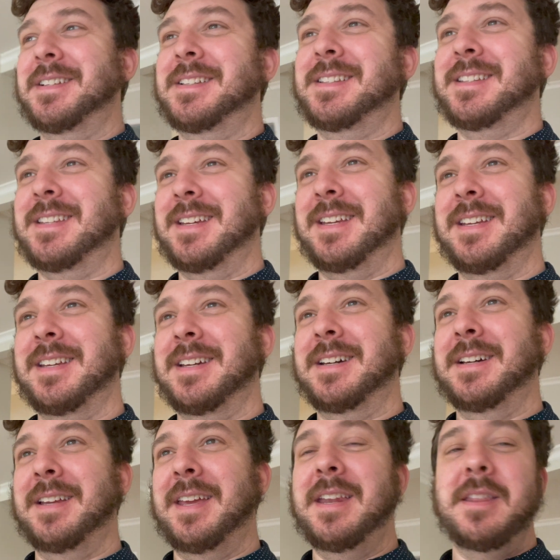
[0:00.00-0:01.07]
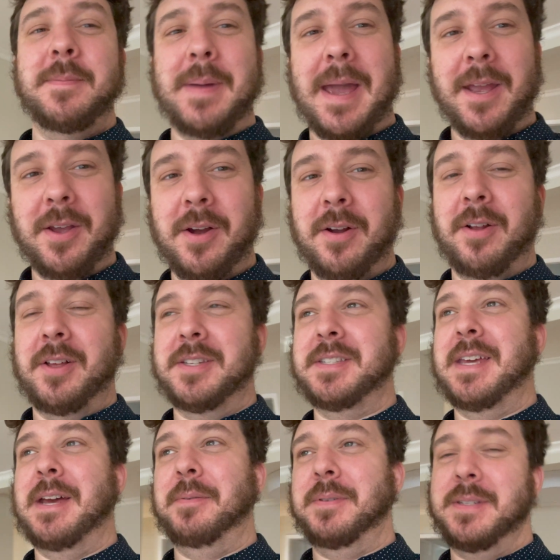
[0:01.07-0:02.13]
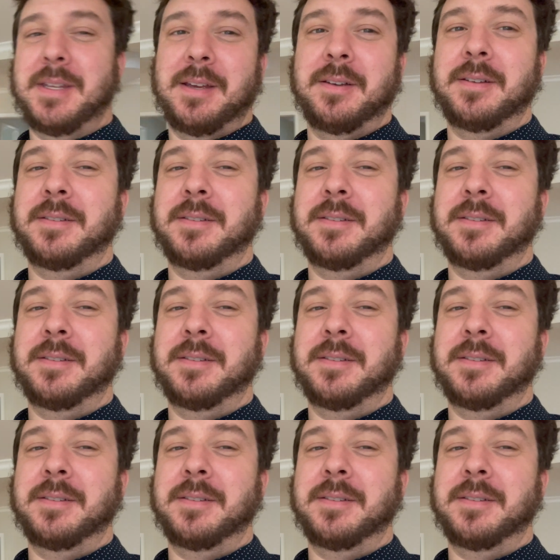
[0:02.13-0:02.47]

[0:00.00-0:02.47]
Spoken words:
Like getting the backyard all set was like